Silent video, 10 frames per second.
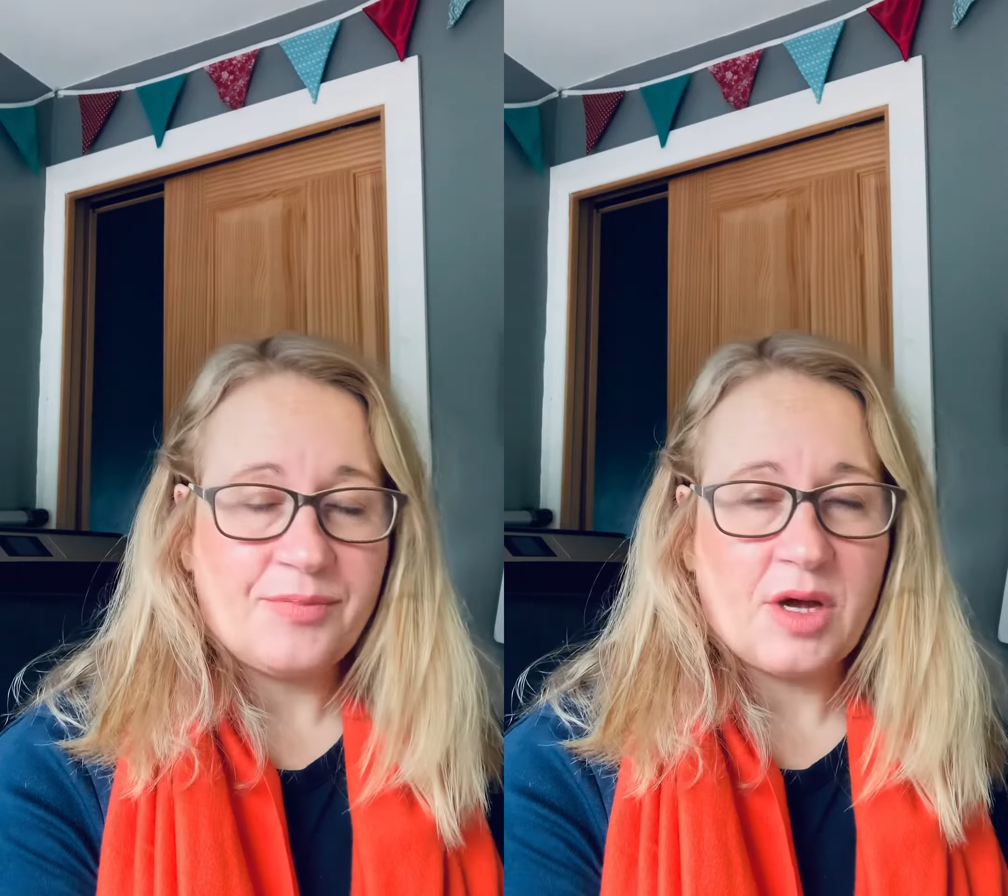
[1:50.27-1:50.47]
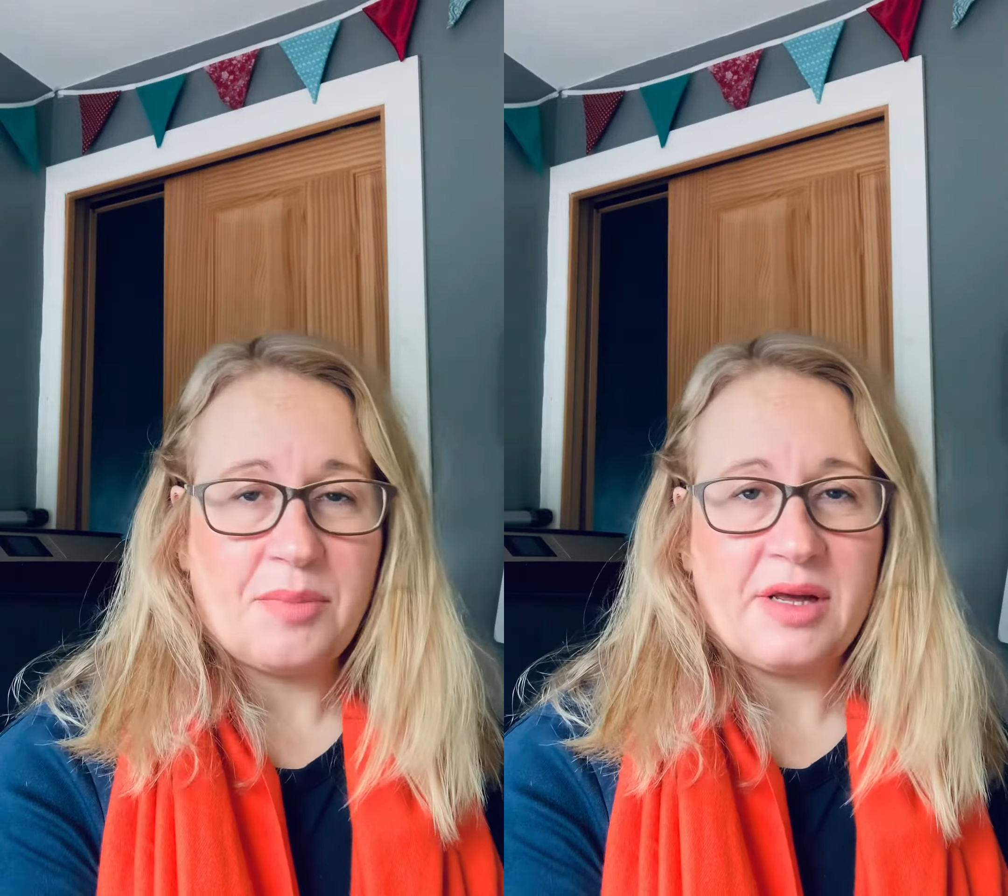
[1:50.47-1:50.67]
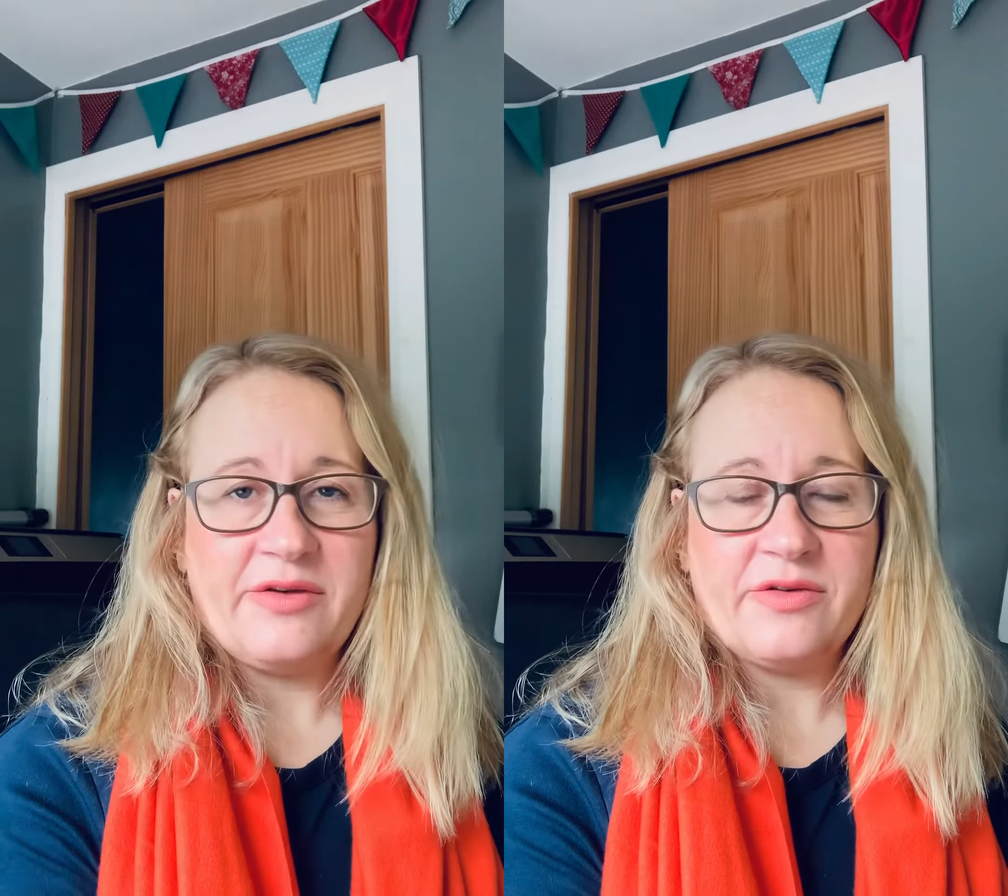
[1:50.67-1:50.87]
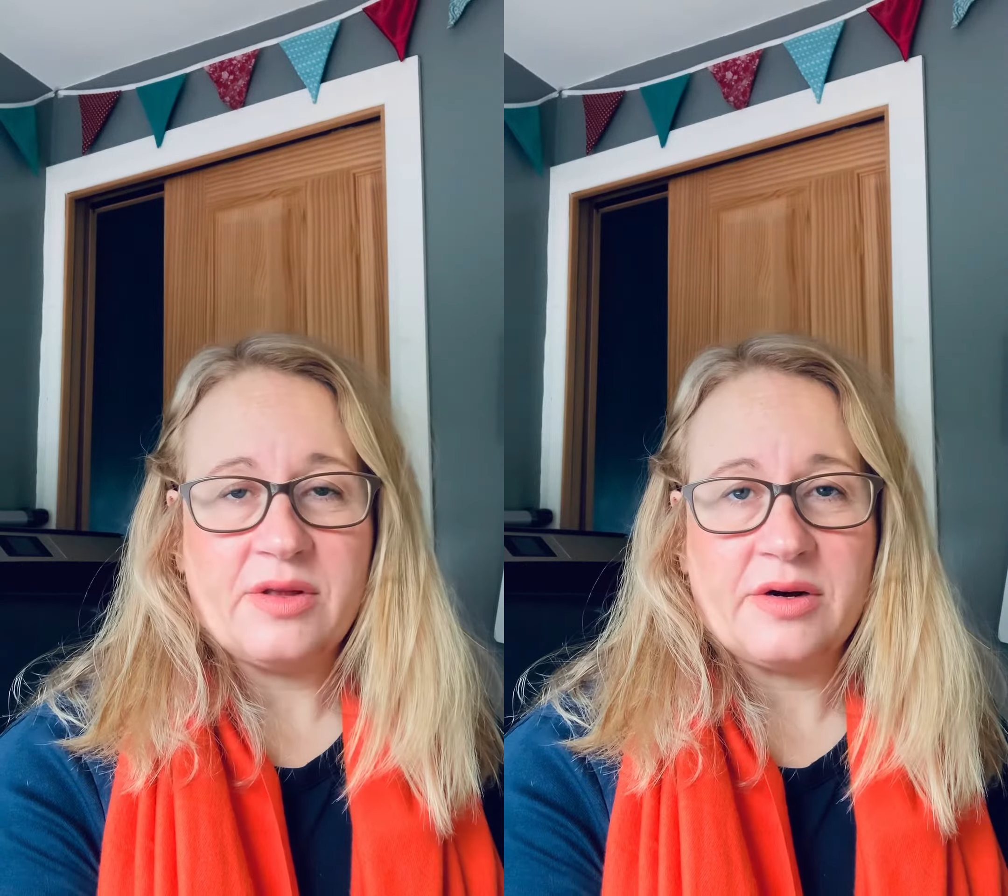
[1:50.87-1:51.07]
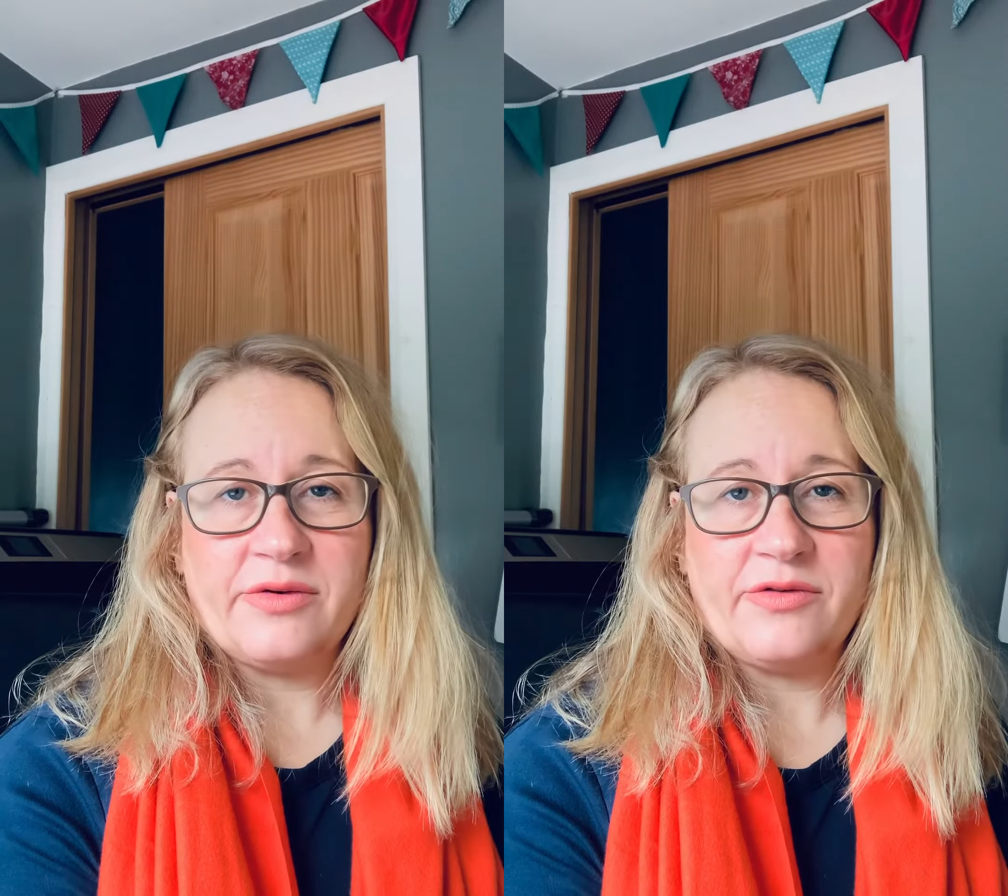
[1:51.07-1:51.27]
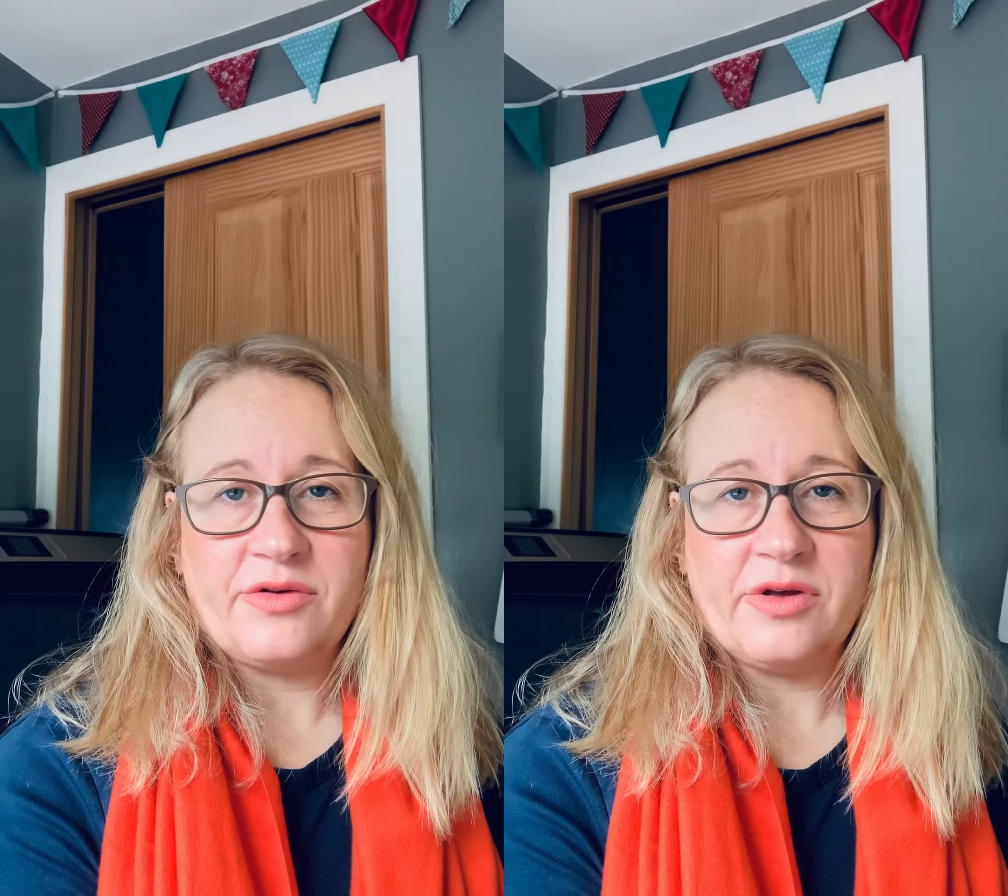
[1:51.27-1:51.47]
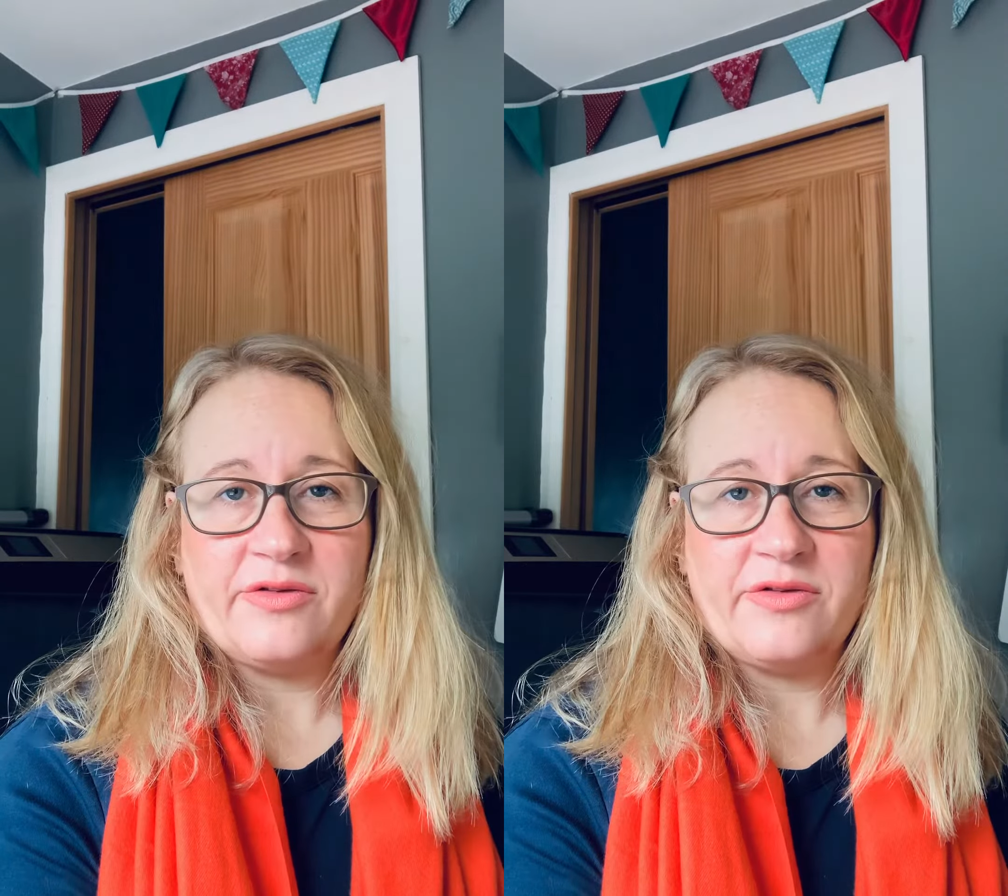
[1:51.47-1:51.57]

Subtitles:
a place in the high street.